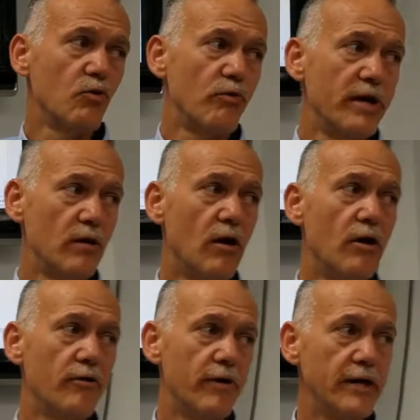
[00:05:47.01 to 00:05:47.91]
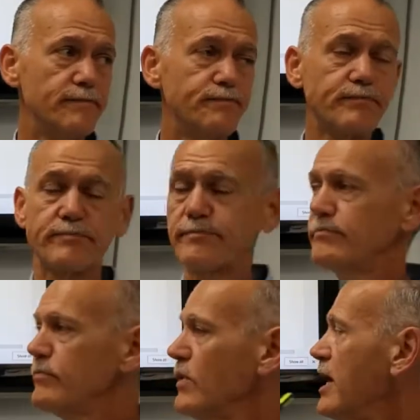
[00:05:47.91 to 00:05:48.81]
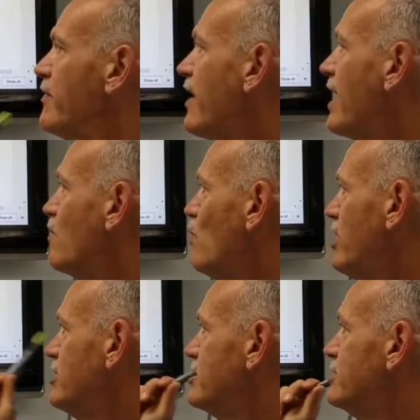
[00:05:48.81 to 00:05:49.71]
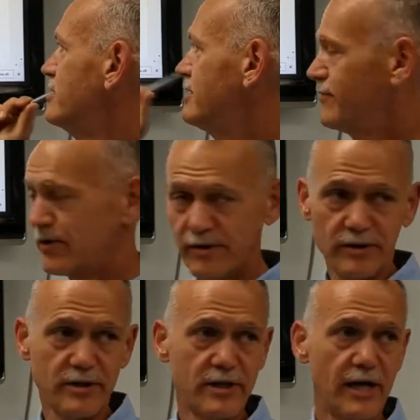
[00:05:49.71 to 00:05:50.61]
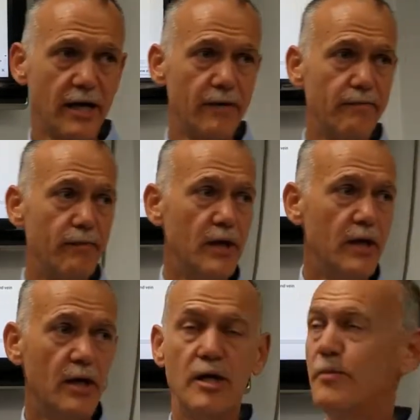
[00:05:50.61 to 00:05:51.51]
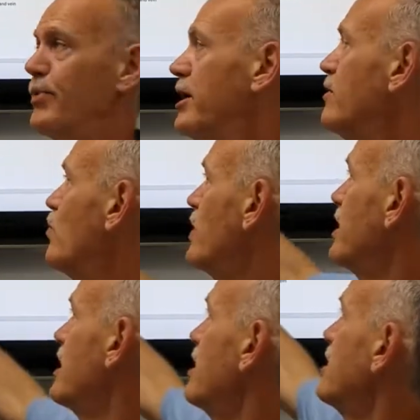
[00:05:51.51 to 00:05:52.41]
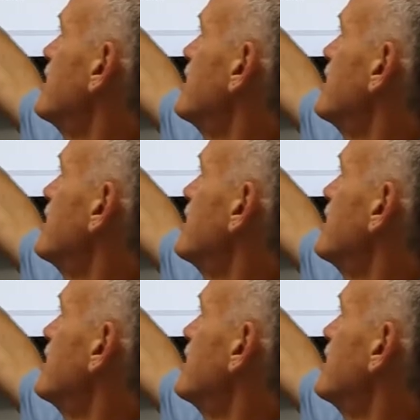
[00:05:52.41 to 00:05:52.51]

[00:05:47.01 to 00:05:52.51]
renal artery. And that was difficult. But we